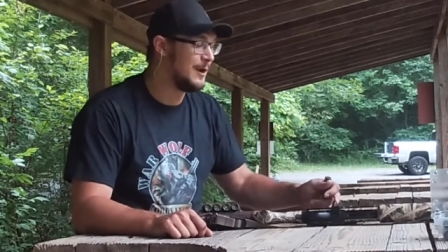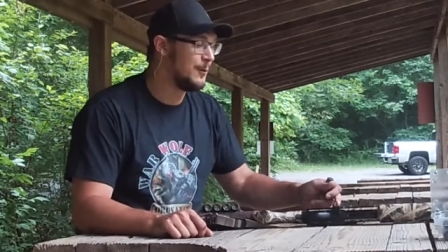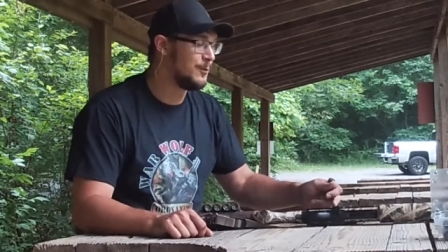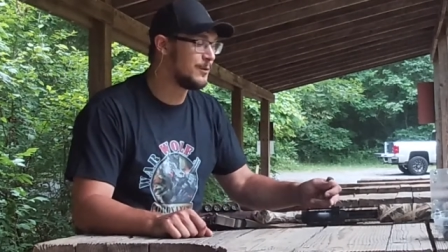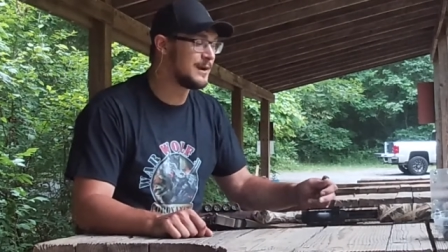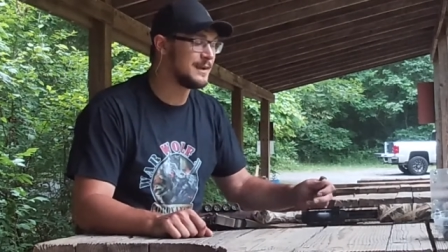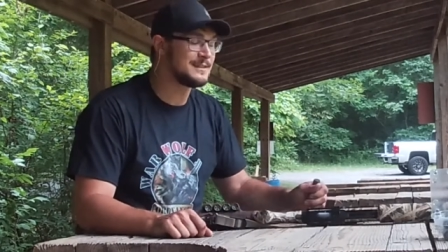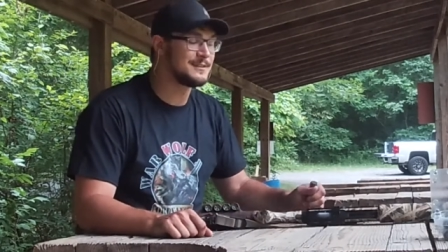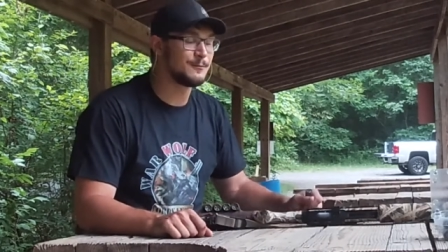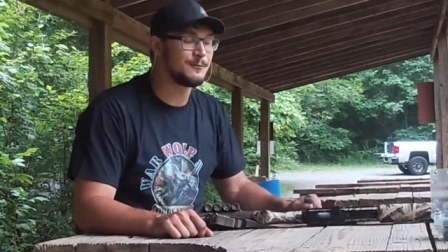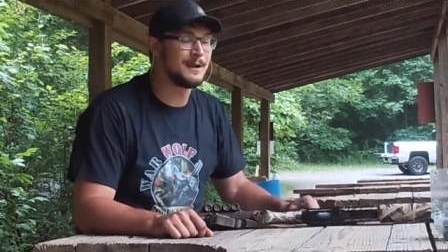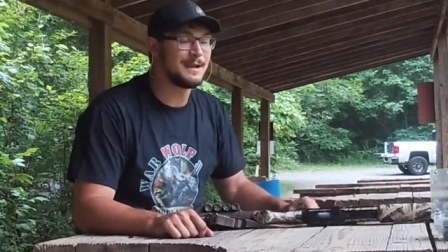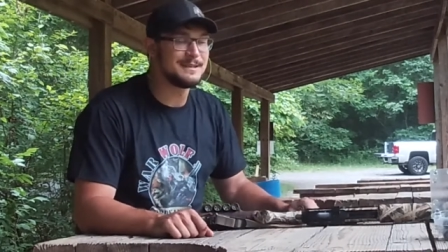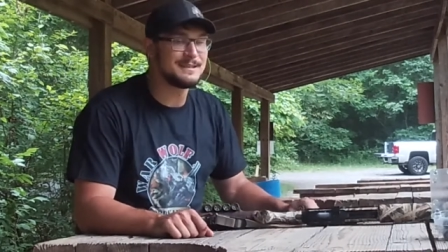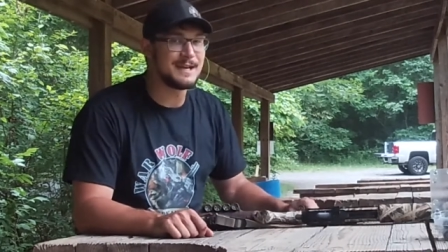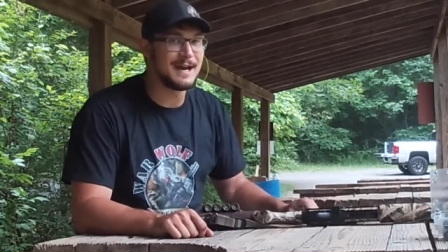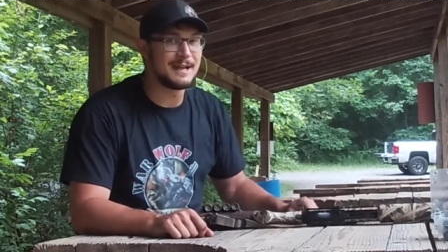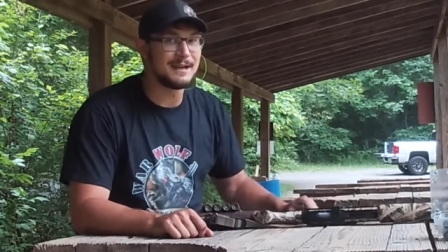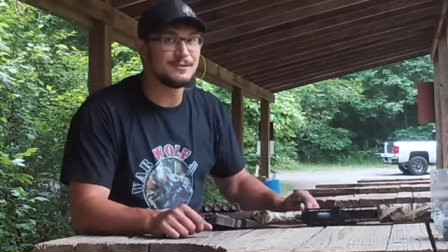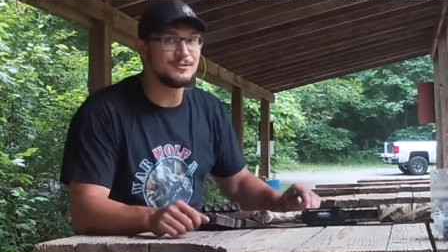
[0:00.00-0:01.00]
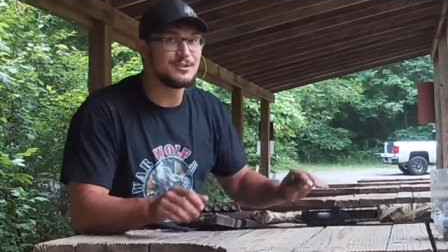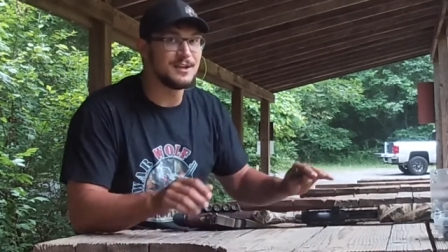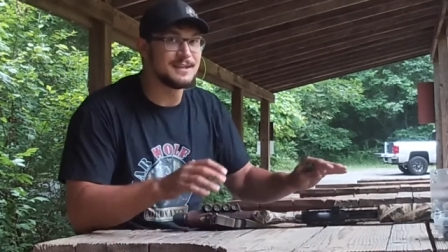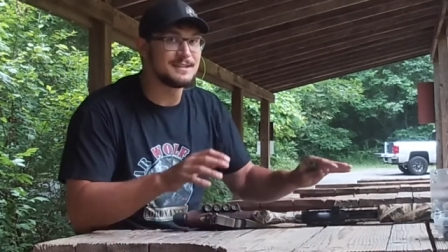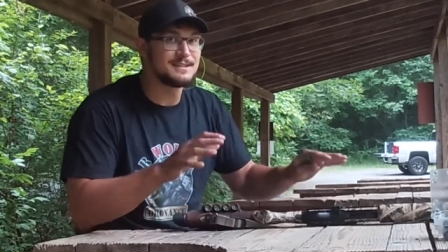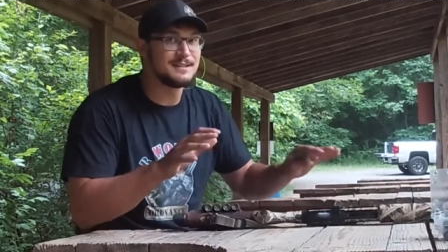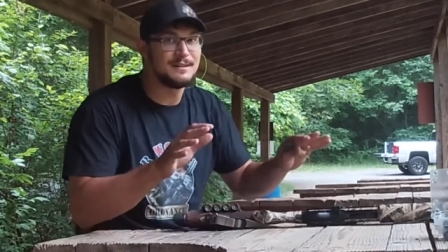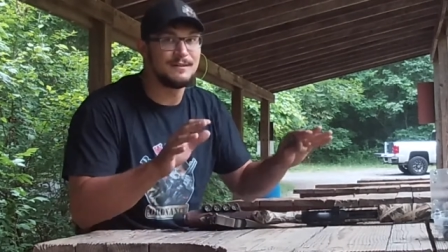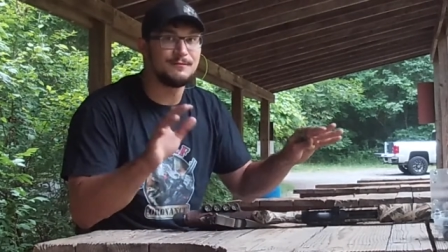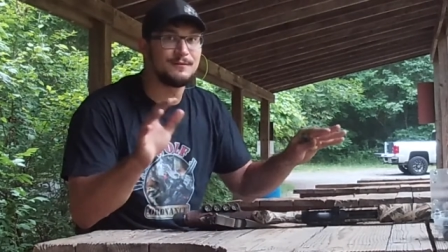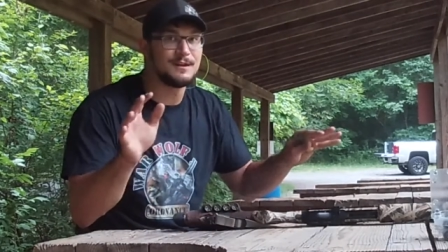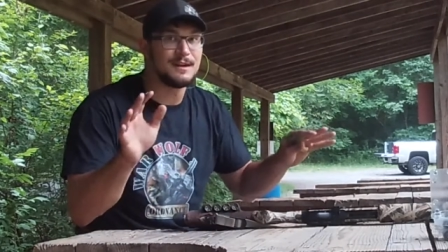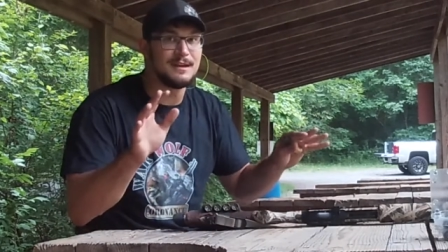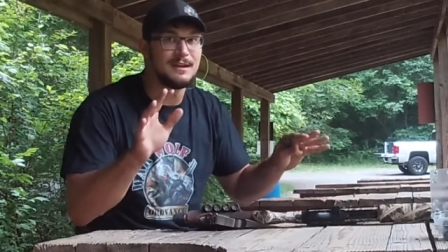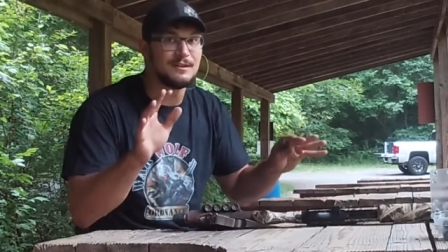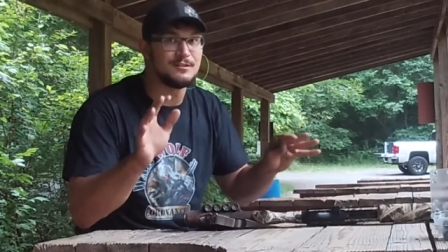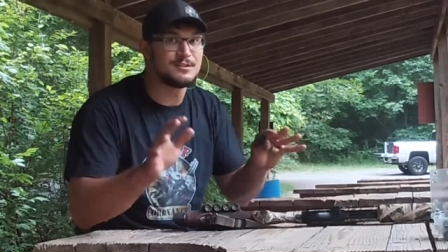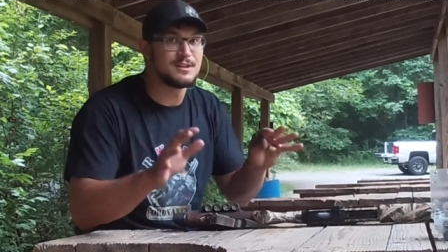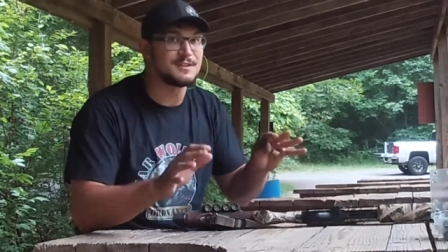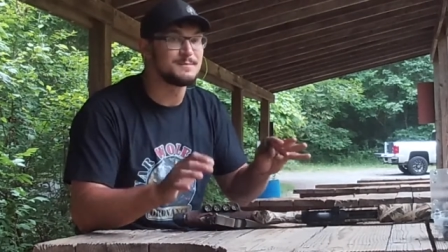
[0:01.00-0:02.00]
We'll get the red dot adjusted if there are
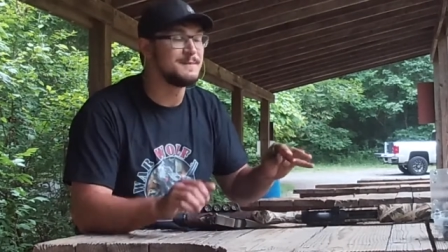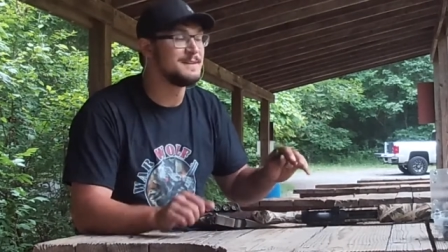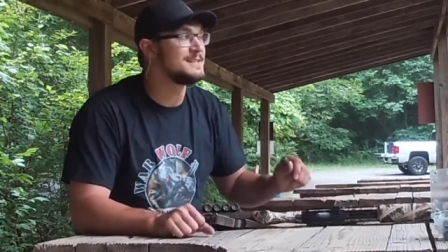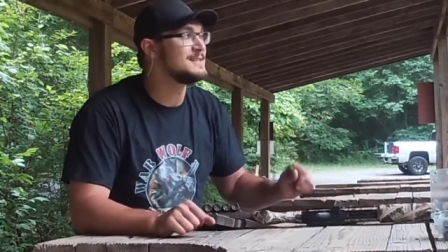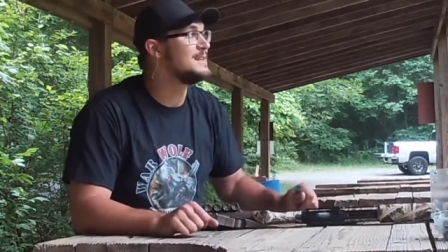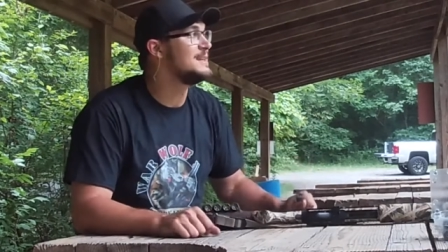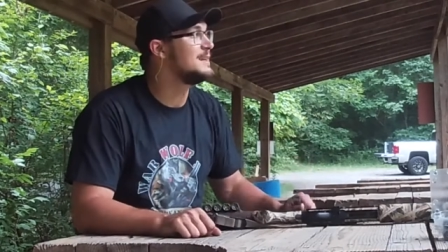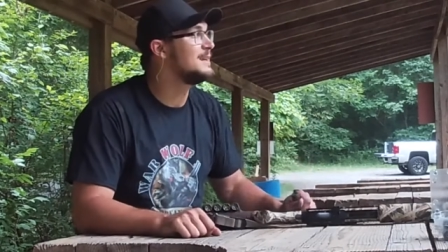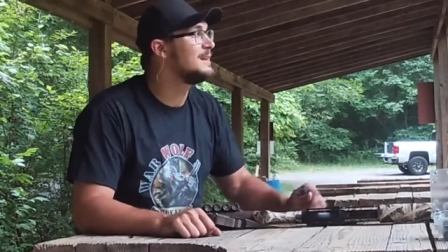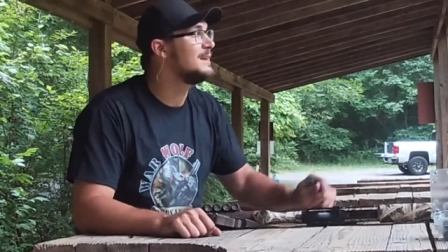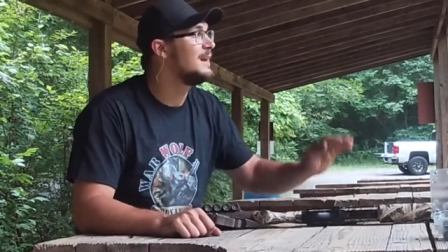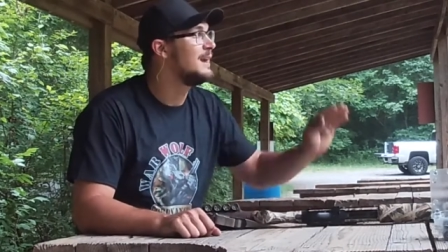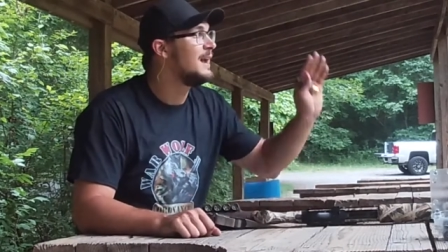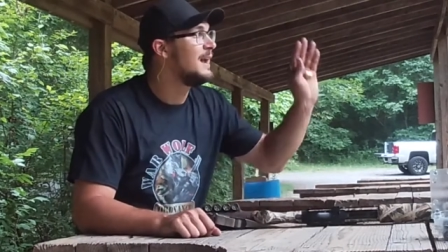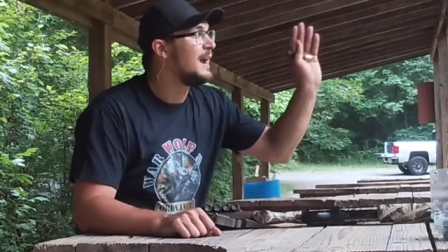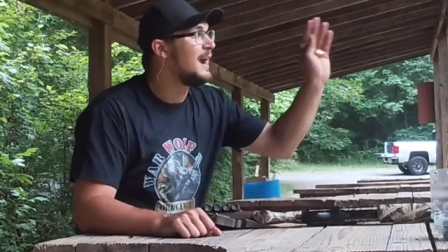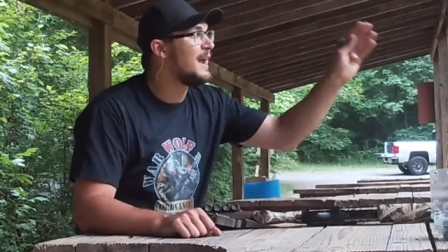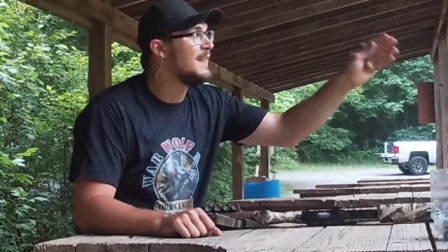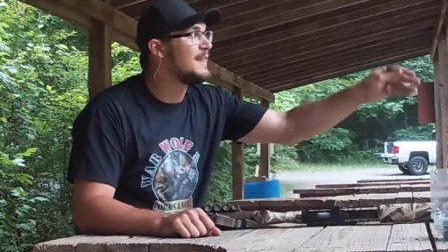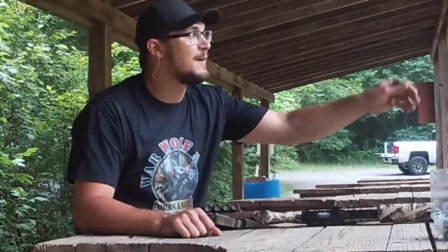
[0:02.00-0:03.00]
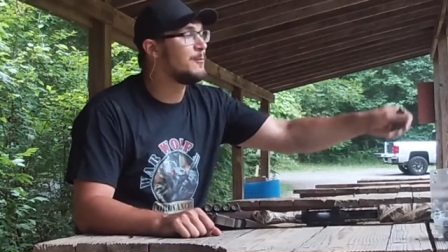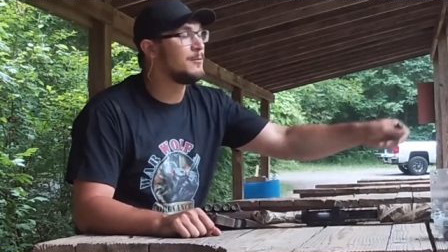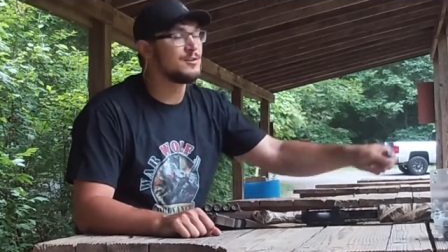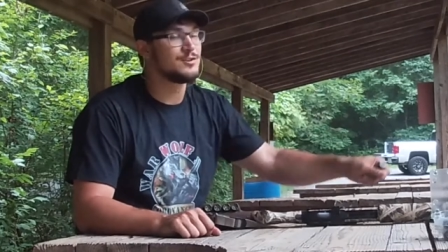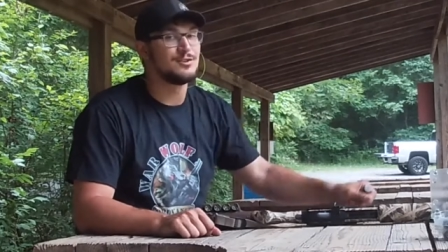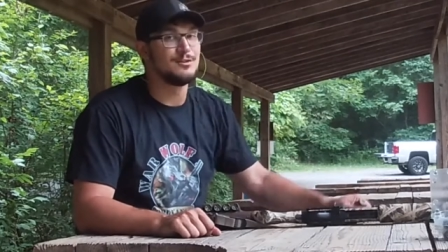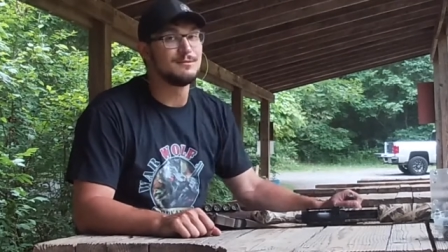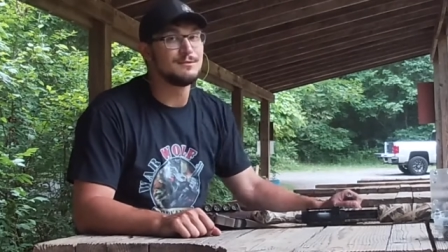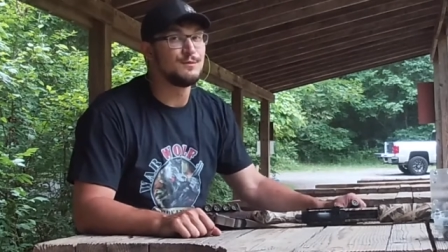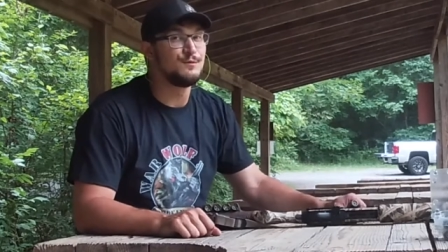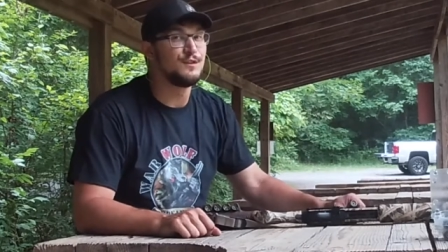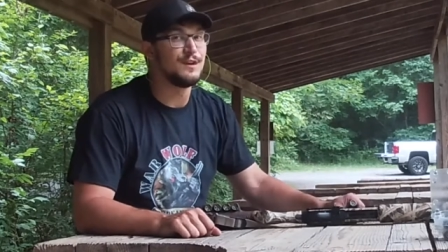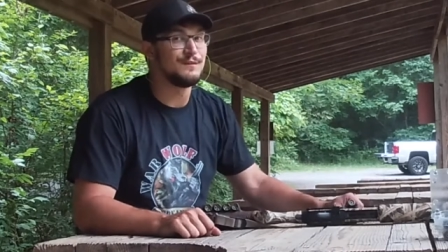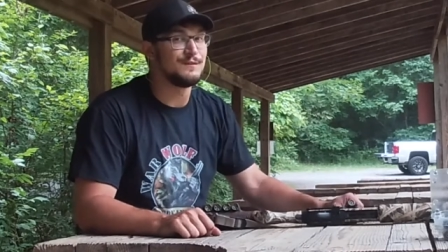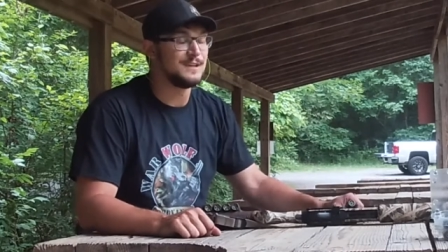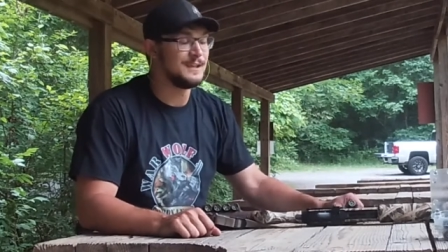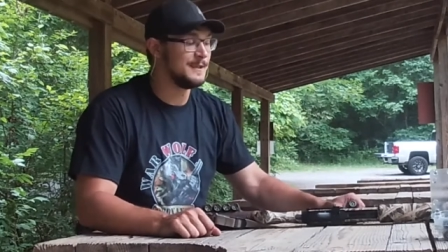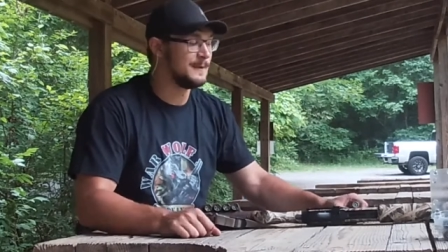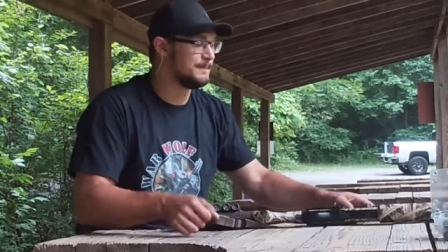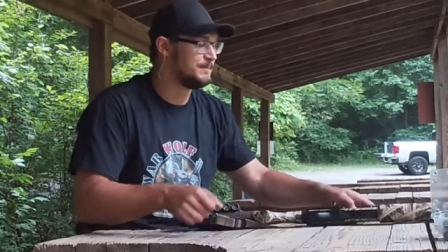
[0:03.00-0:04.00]
any adjustments needed, and then we'll shoot to
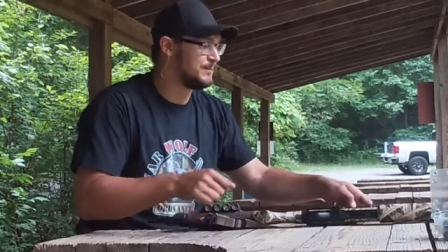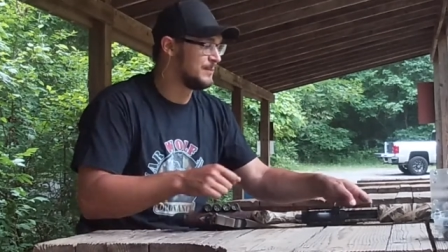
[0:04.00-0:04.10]
50.